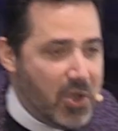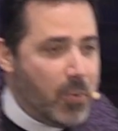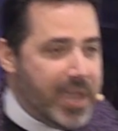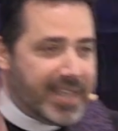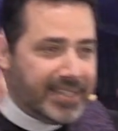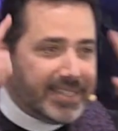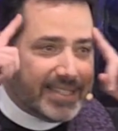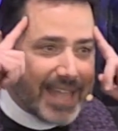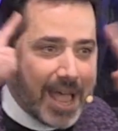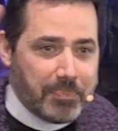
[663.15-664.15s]
We can
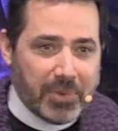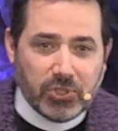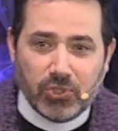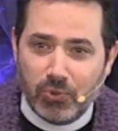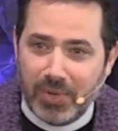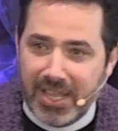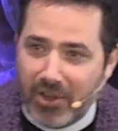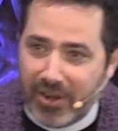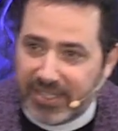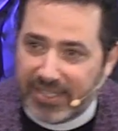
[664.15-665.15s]
stop attuning
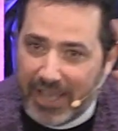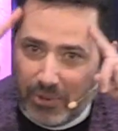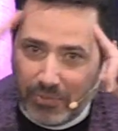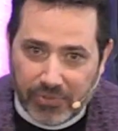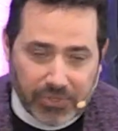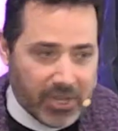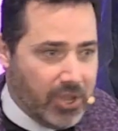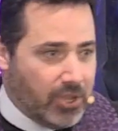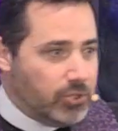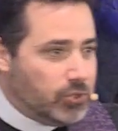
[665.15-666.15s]
ourselves
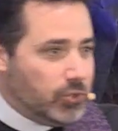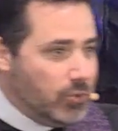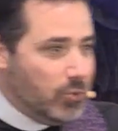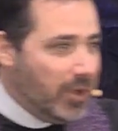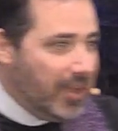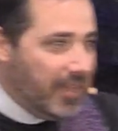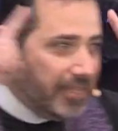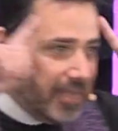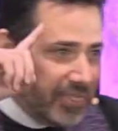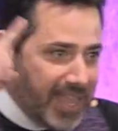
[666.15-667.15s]
to
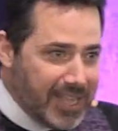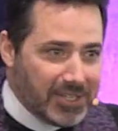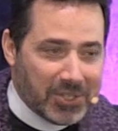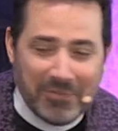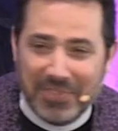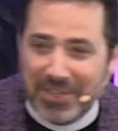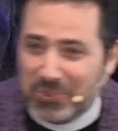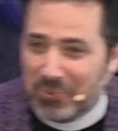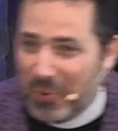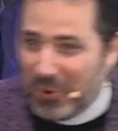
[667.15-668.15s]
the things of
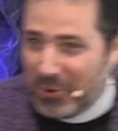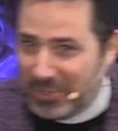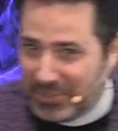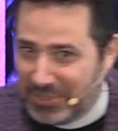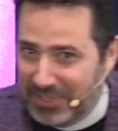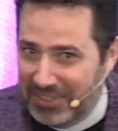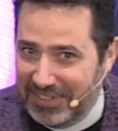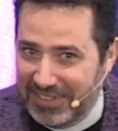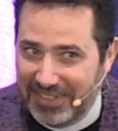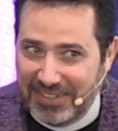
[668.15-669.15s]
this world,
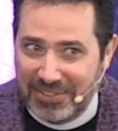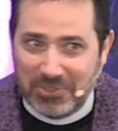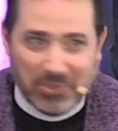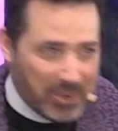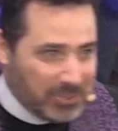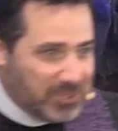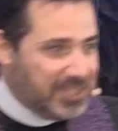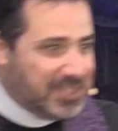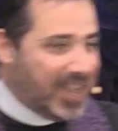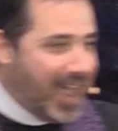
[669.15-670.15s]
to those
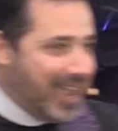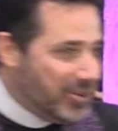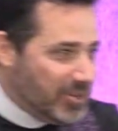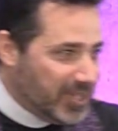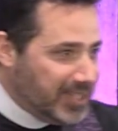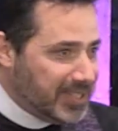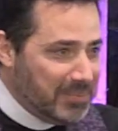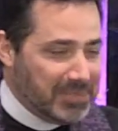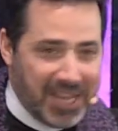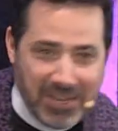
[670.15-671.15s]
desires and
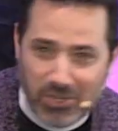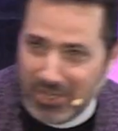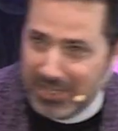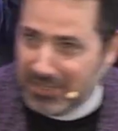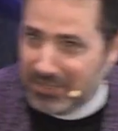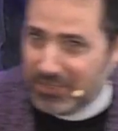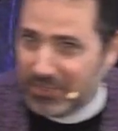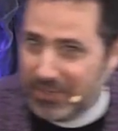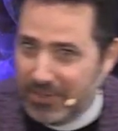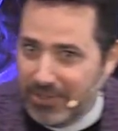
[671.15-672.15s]

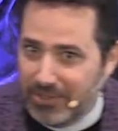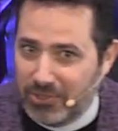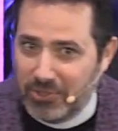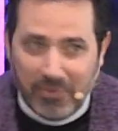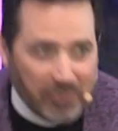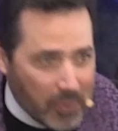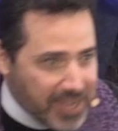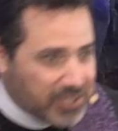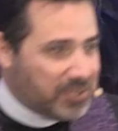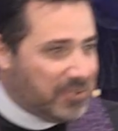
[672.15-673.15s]
temptations, to the
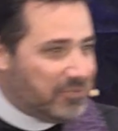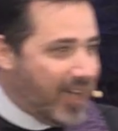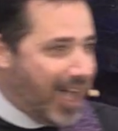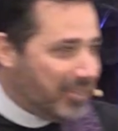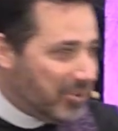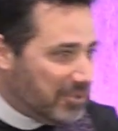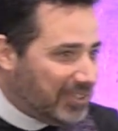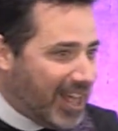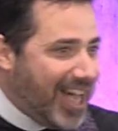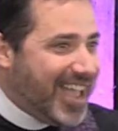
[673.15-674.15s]
voice of the father of
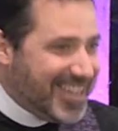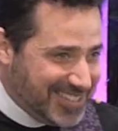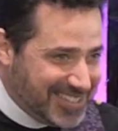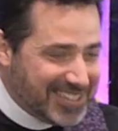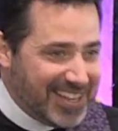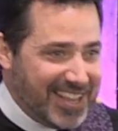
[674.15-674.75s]
lies.